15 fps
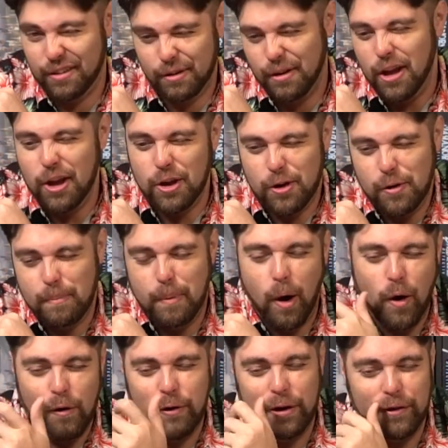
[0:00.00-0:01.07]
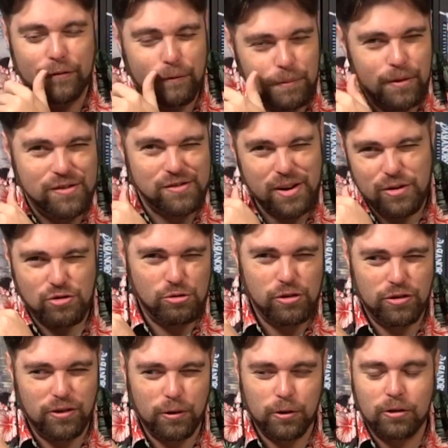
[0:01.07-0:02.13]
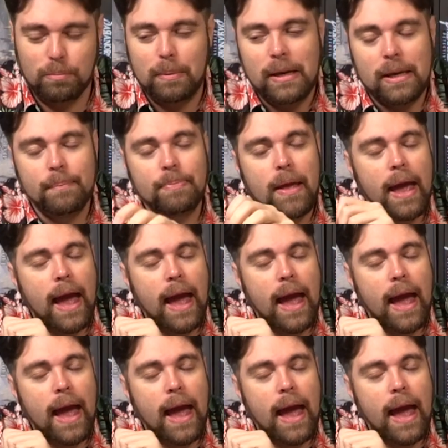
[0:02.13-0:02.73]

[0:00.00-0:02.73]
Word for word: You're, you're borrowing from the treasury, so to speak.